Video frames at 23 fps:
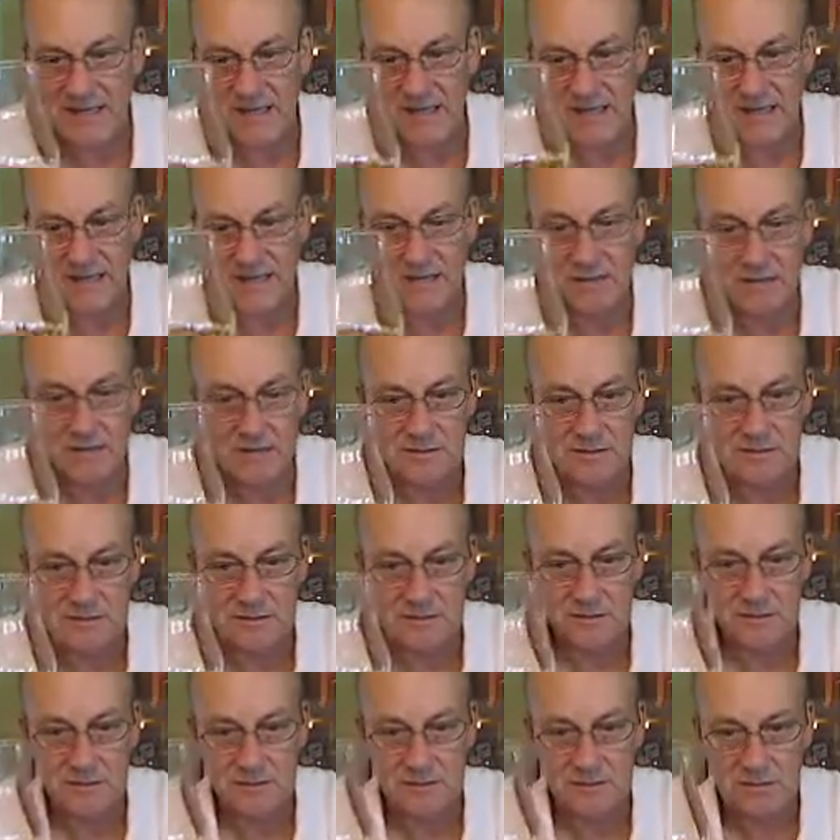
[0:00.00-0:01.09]
that.
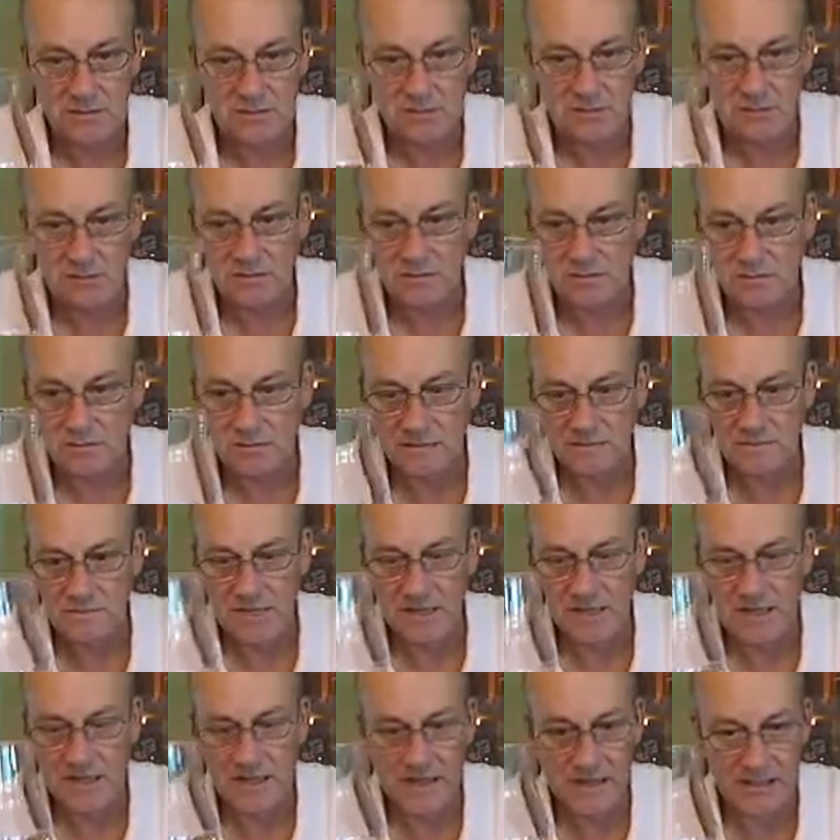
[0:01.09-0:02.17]

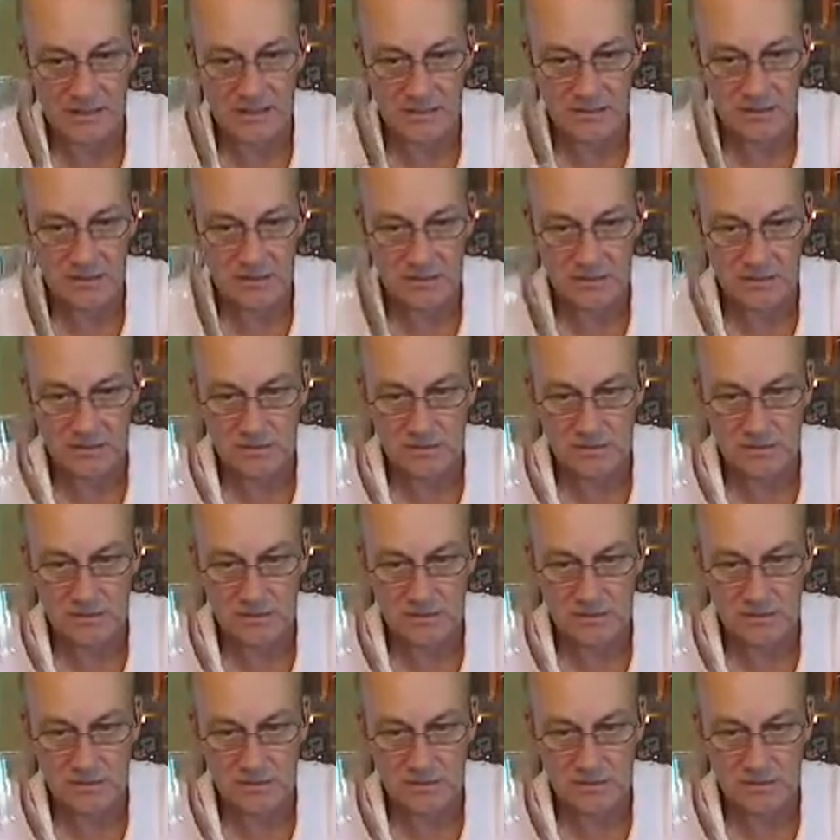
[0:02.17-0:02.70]
Fairly light.